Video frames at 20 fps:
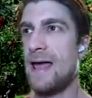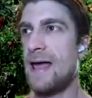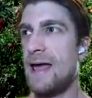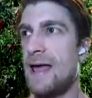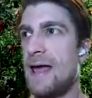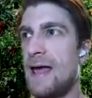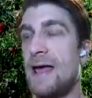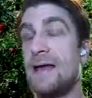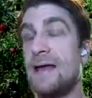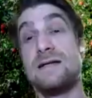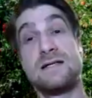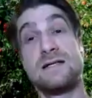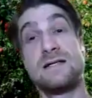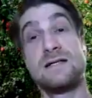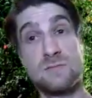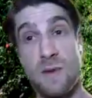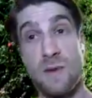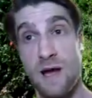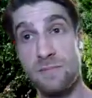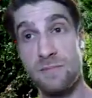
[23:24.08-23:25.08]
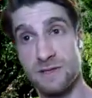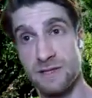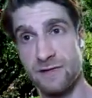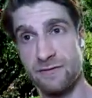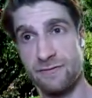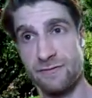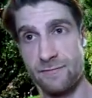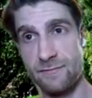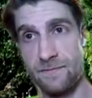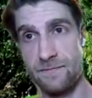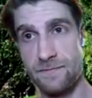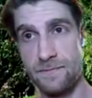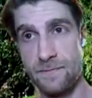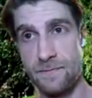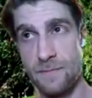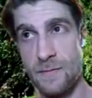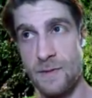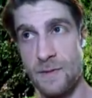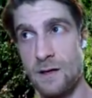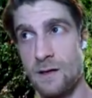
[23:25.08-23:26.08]
And it is my belief
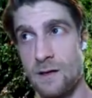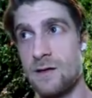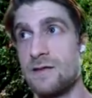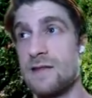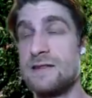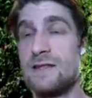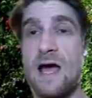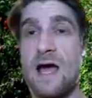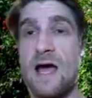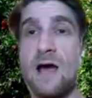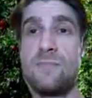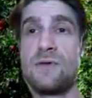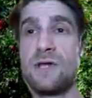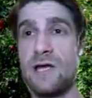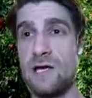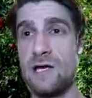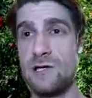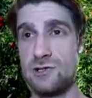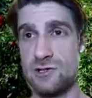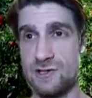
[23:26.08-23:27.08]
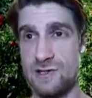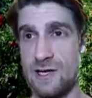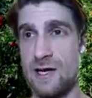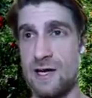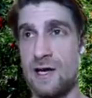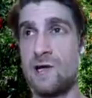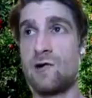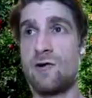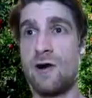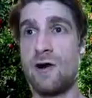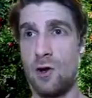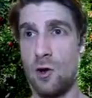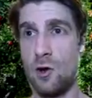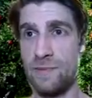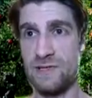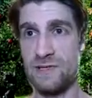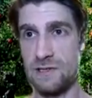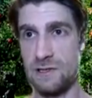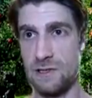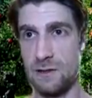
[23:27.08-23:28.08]
that the applications that integrate
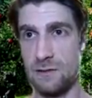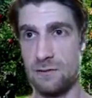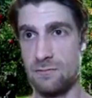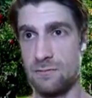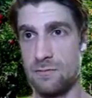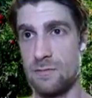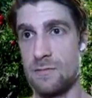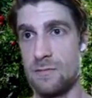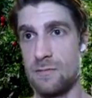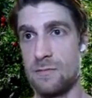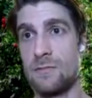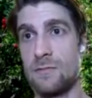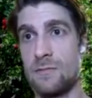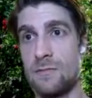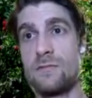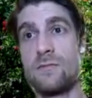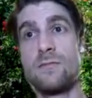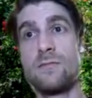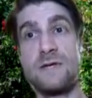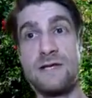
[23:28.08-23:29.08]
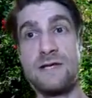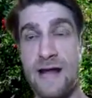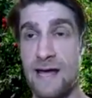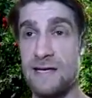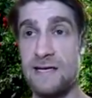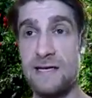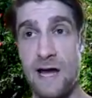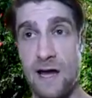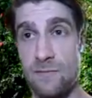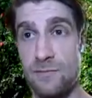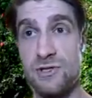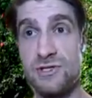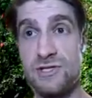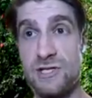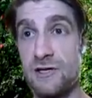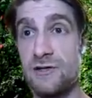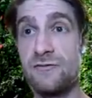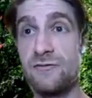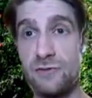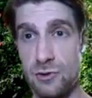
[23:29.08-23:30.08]
OpenSeed, 99%
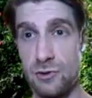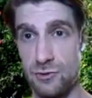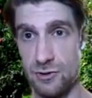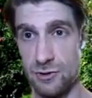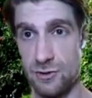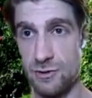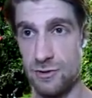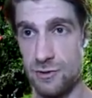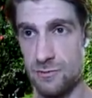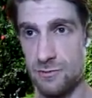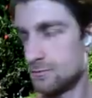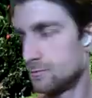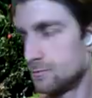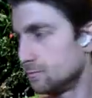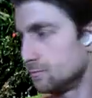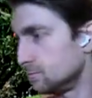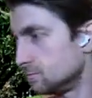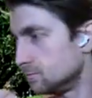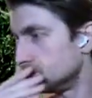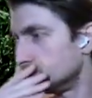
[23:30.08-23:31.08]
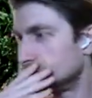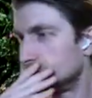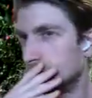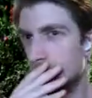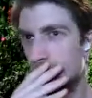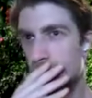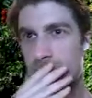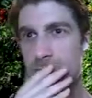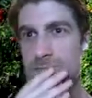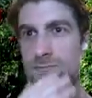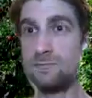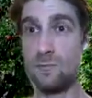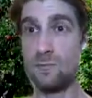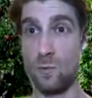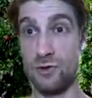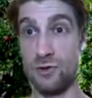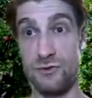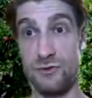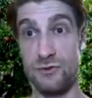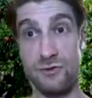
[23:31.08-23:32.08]
of users
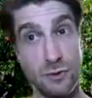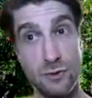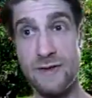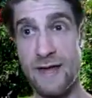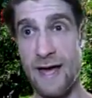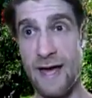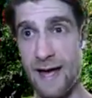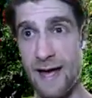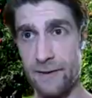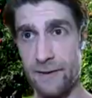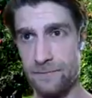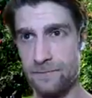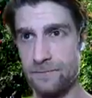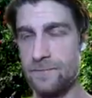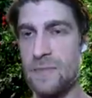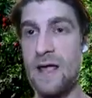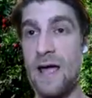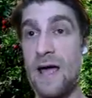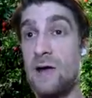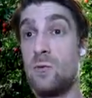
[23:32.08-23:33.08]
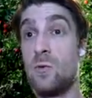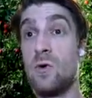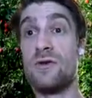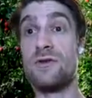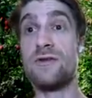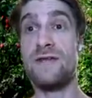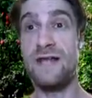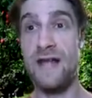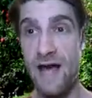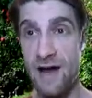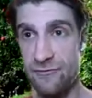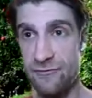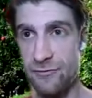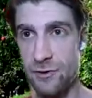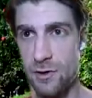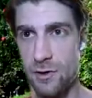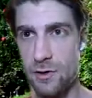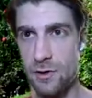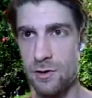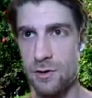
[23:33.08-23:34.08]
will do that and will
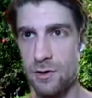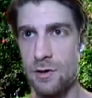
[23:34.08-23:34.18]
never